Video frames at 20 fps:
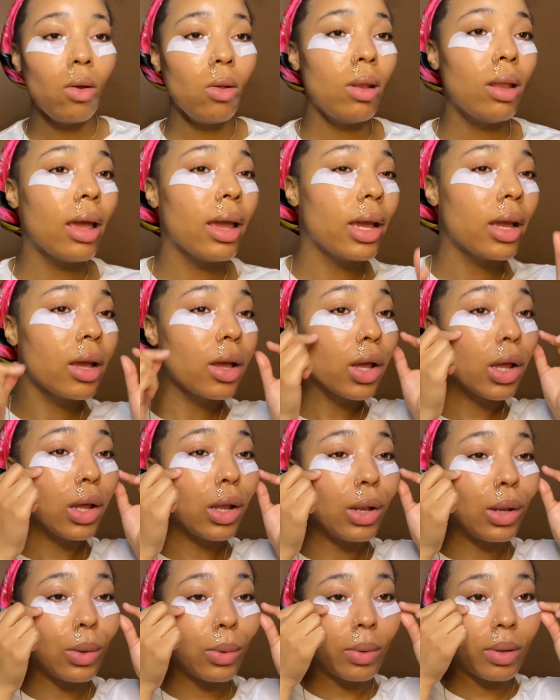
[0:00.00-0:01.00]
like
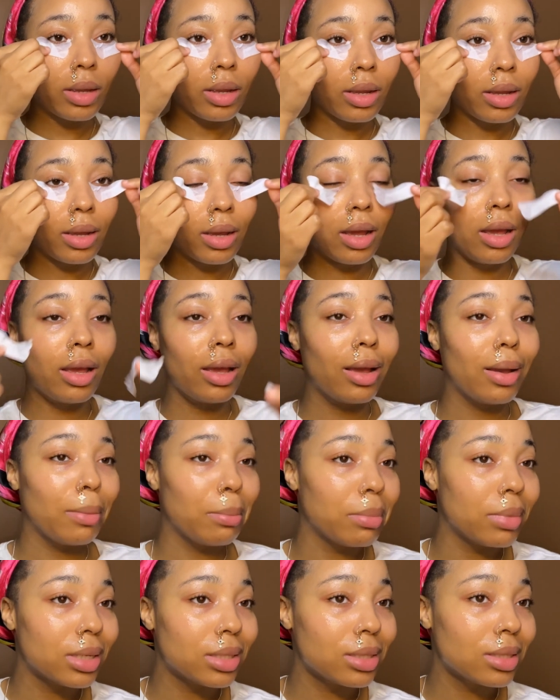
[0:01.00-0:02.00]
glowy
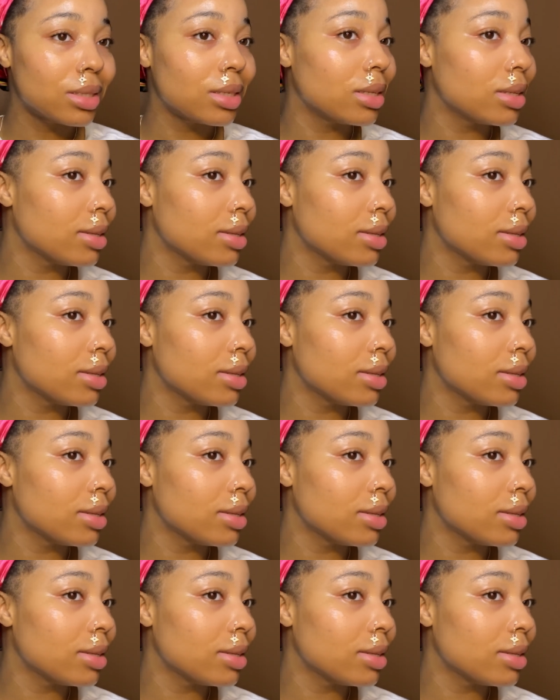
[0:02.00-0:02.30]
my skin